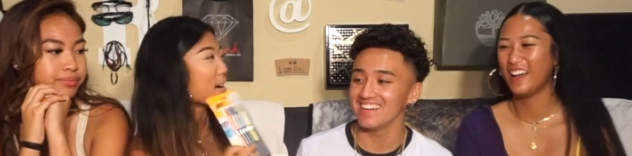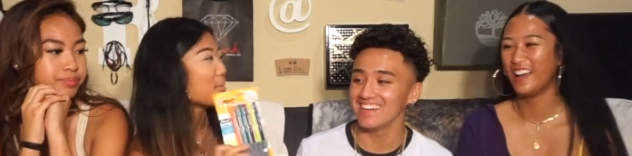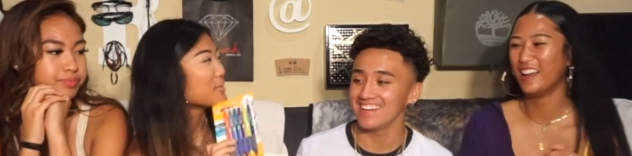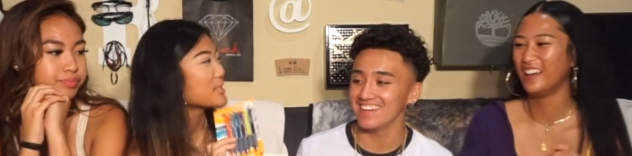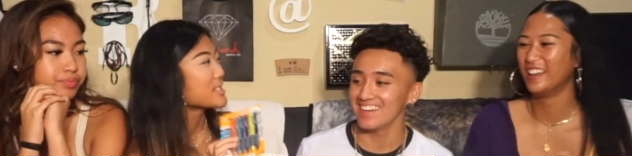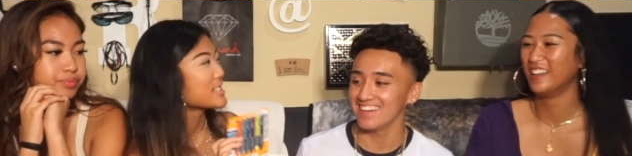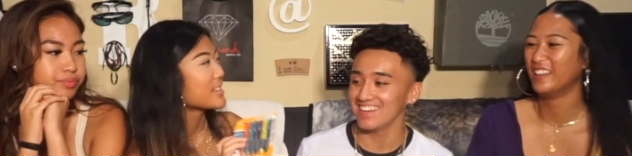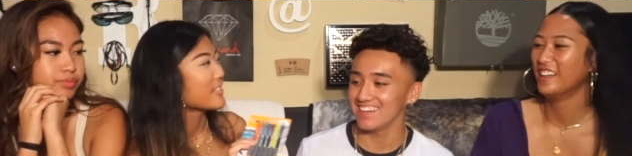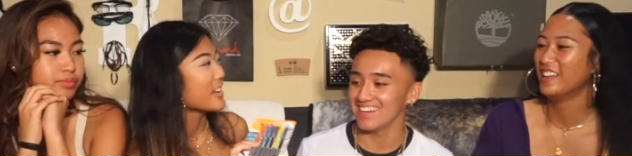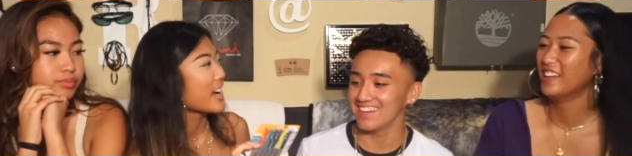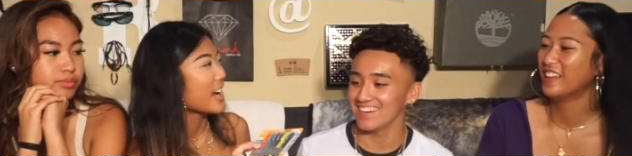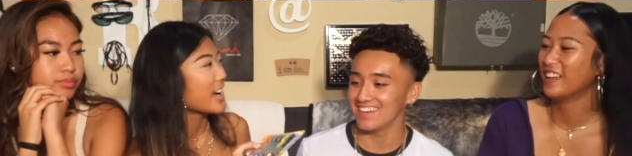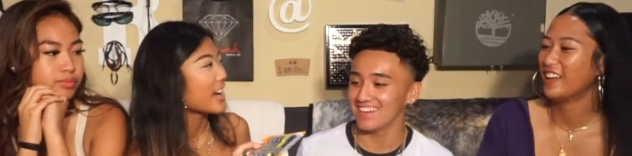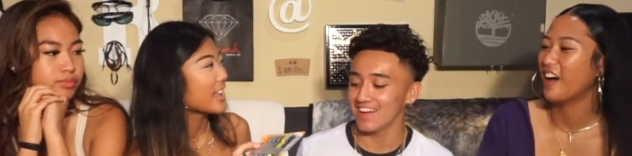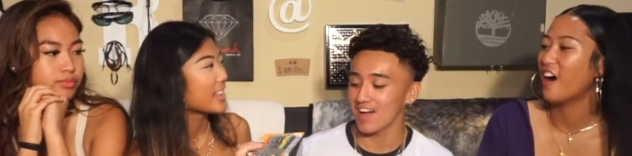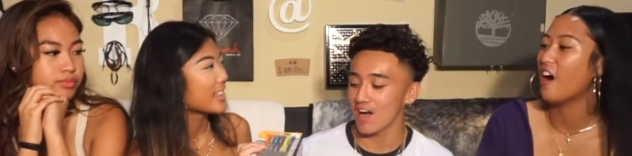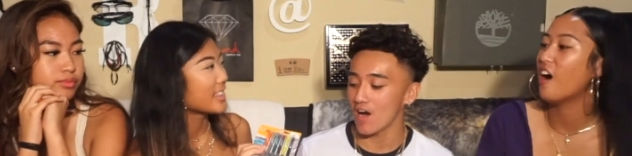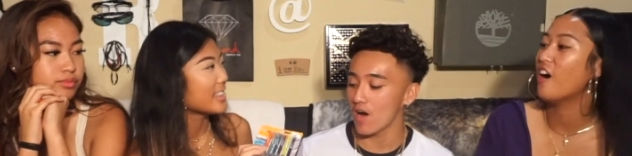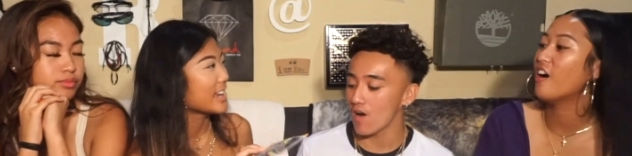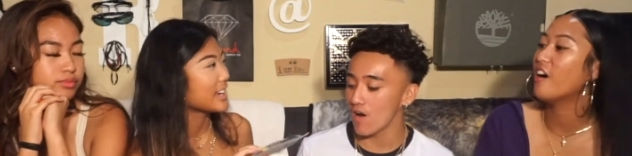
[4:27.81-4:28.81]
Speaker 1: doubles of oh, like
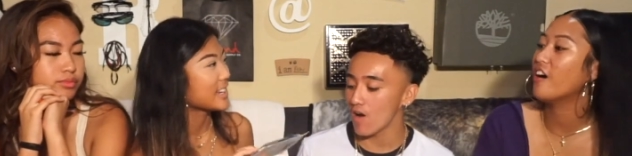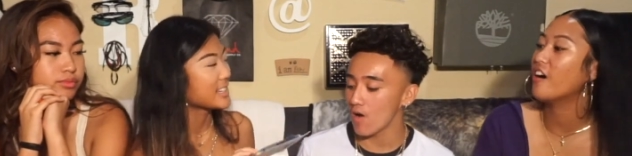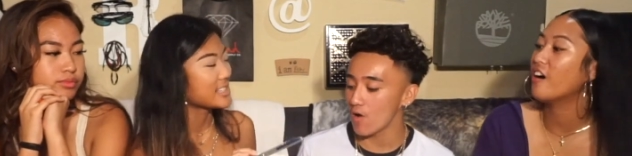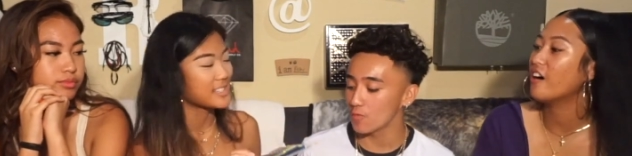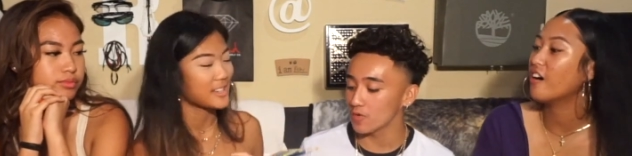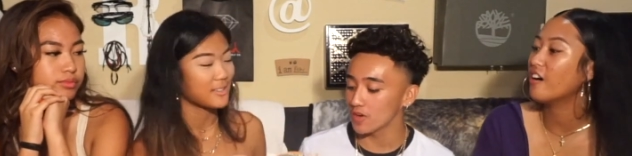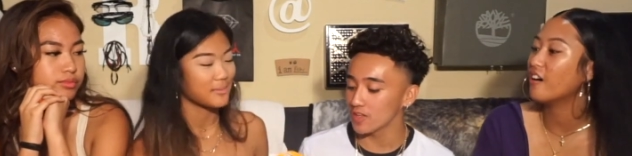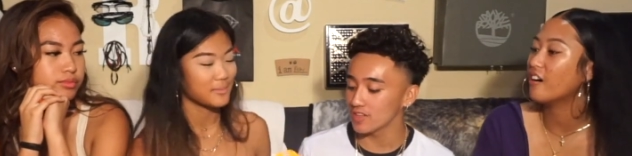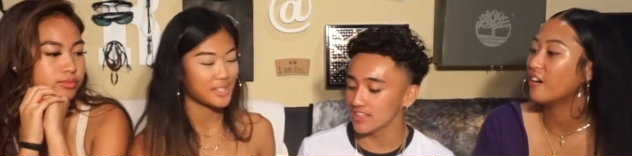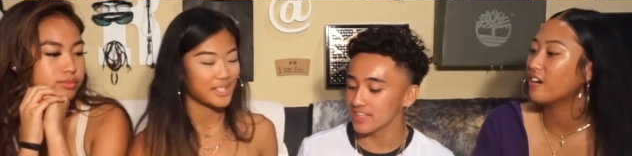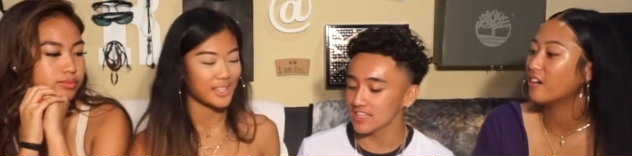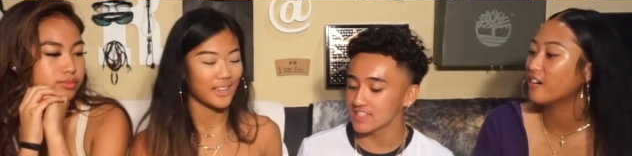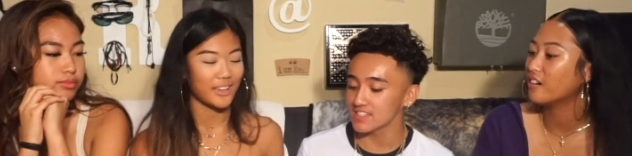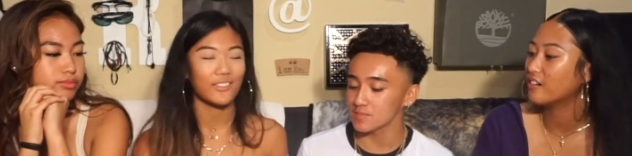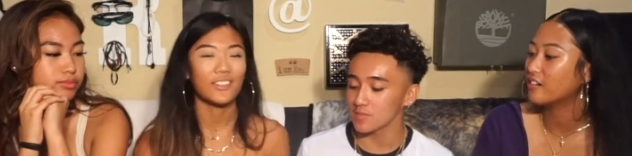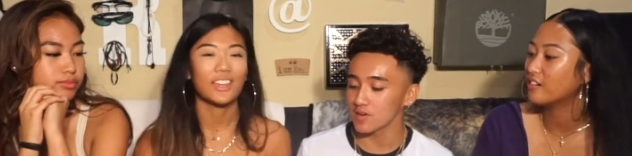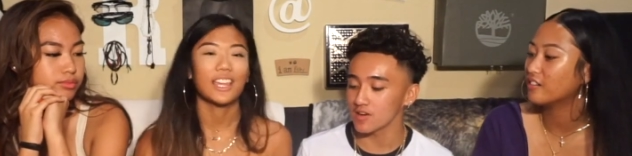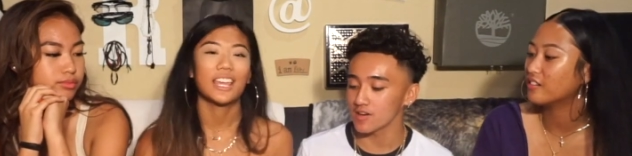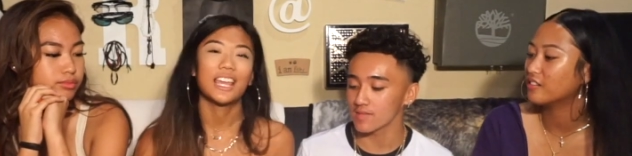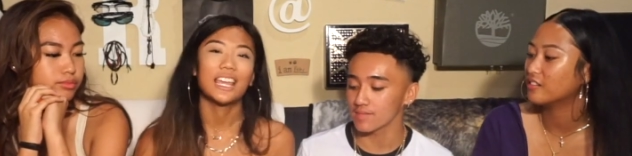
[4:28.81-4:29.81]
oh, some this
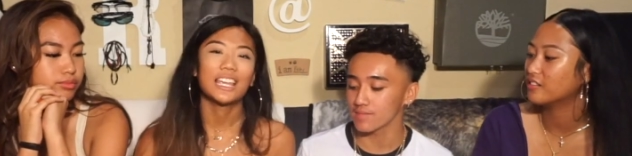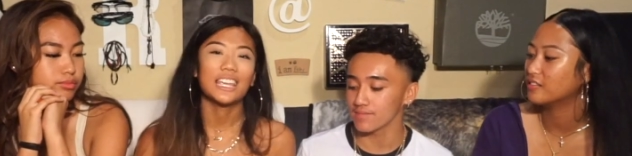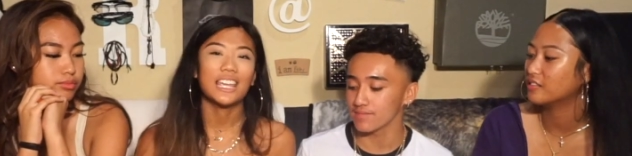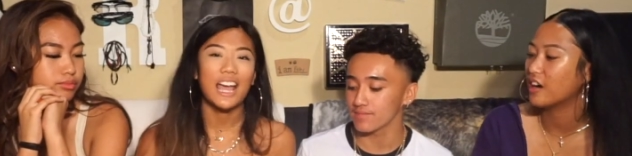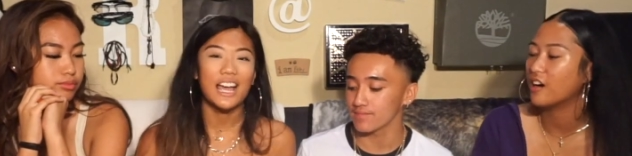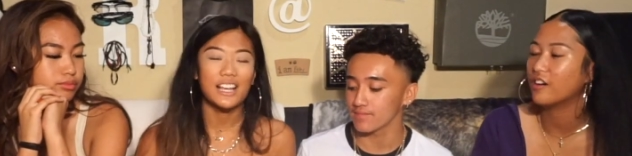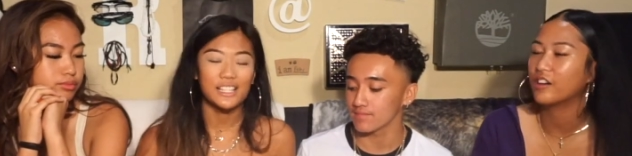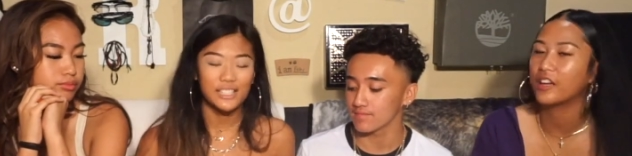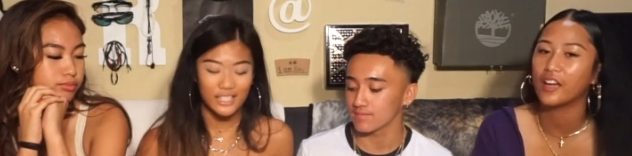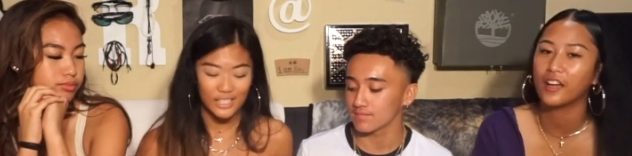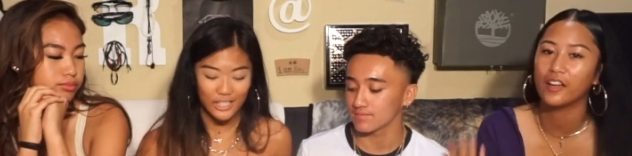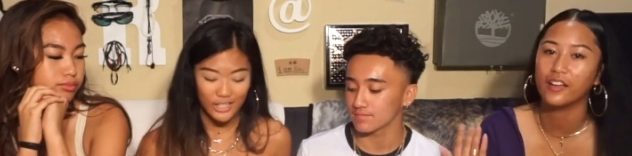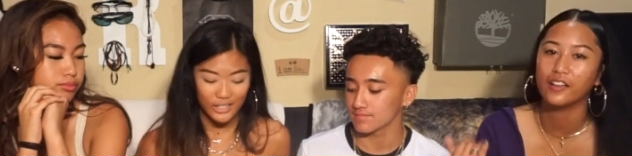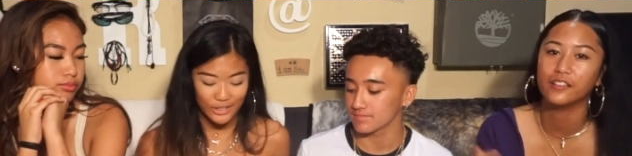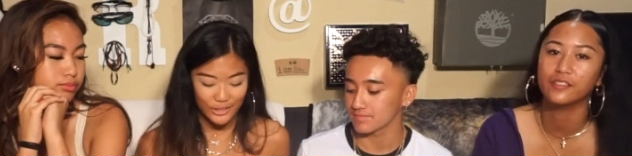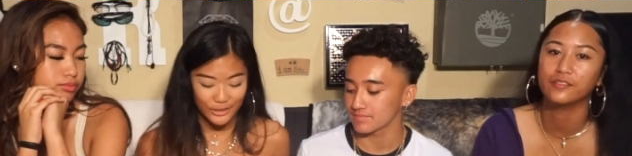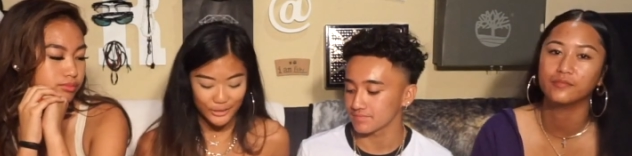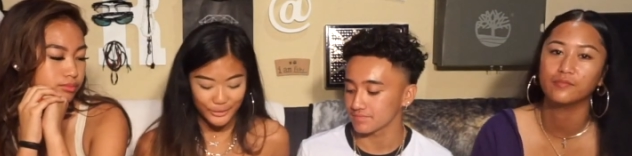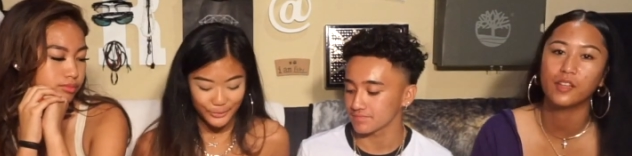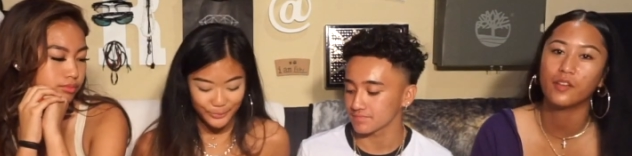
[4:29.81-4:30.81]
stuff. Yeah, okay.
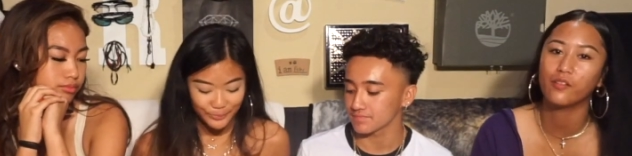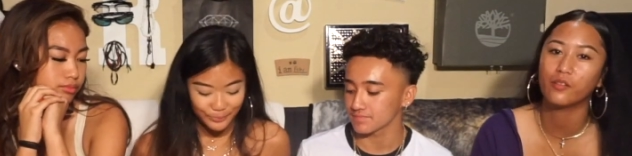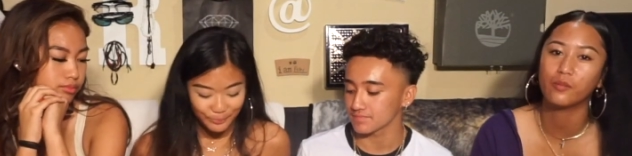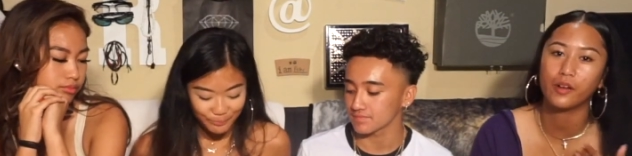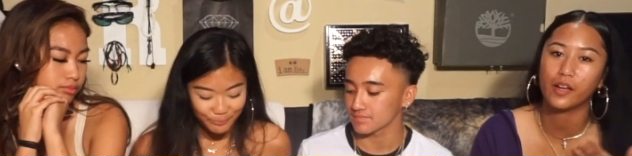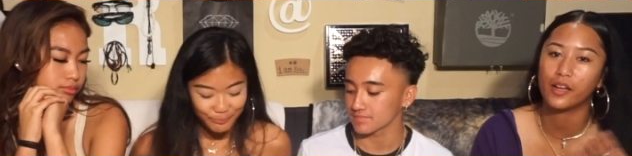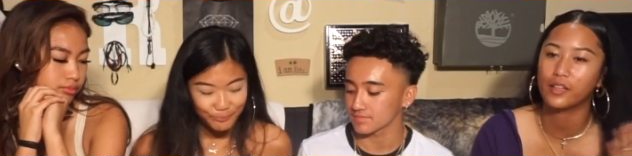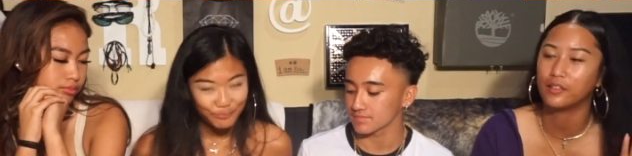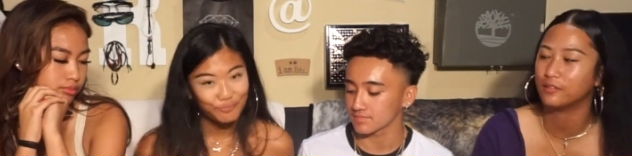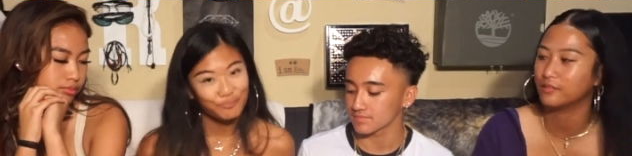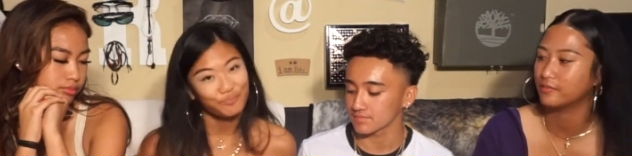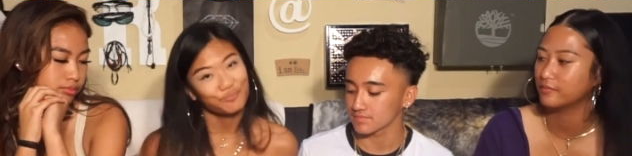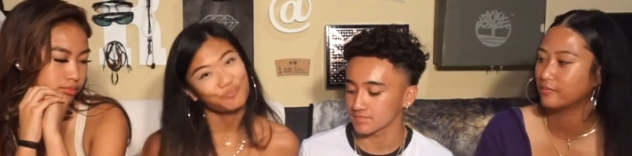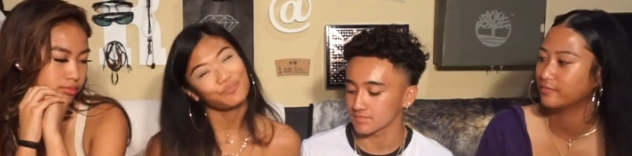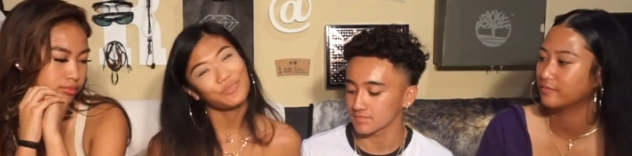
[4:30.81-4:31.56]
so. Never mind.